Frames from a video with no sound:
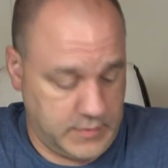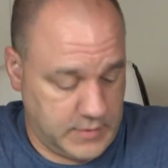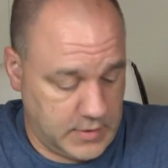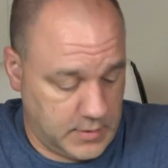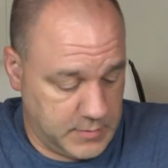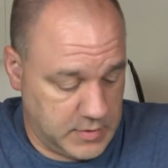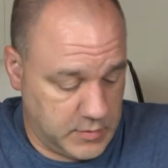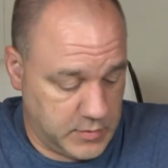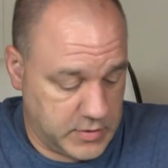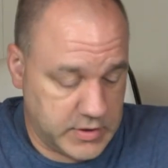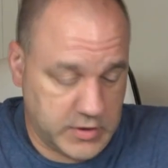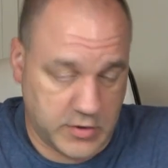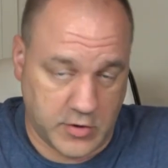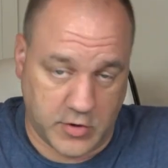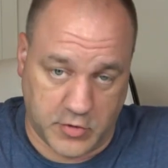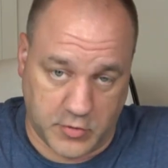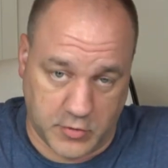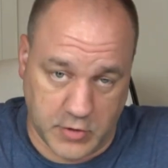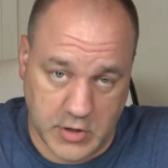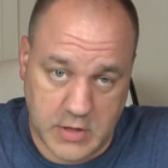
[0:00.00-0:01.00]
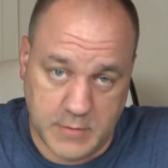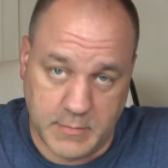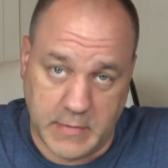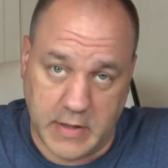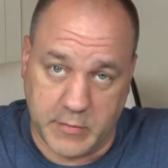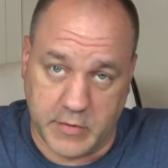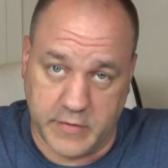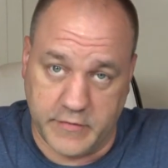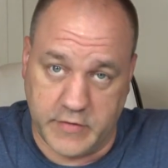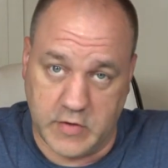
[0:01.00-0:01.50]
Tell me whether you agree with my
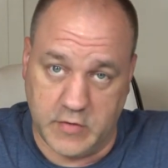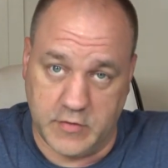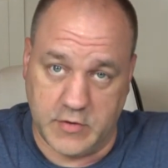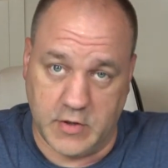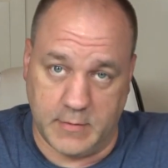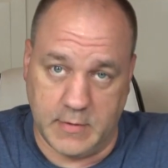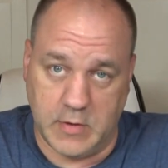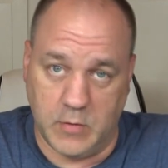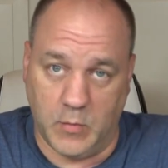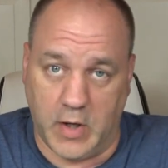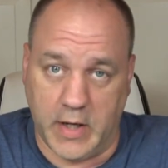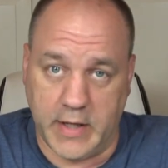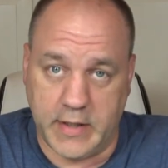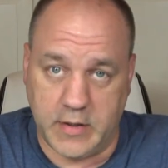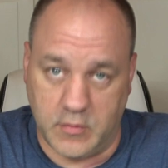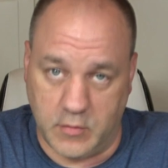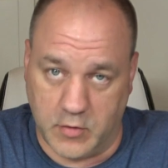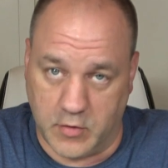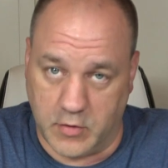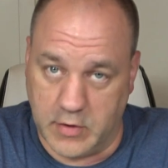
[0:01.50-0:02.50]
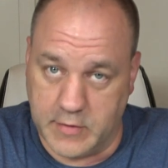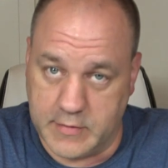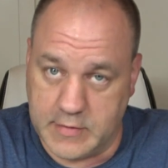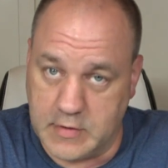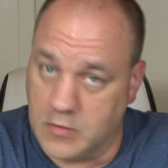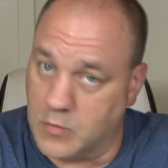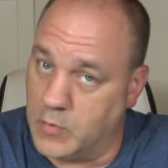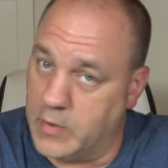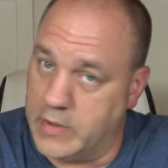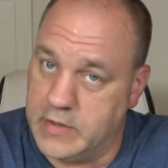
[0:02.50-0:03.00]
review. Tell me why you agree with
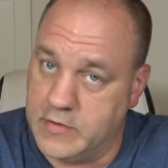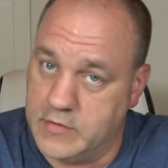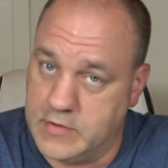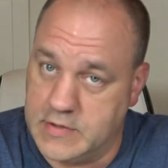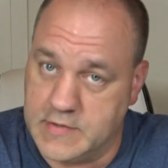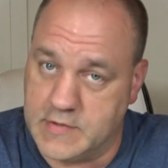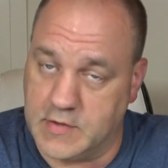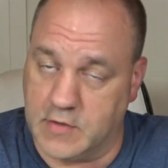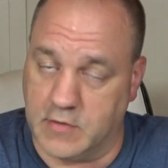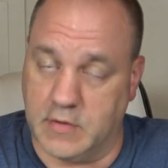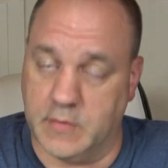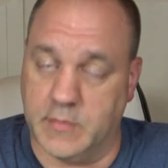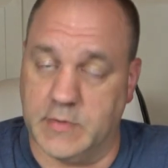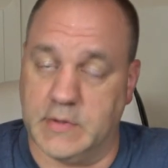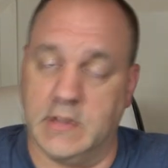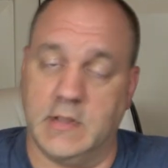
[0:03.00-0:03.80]
it or why you disagree with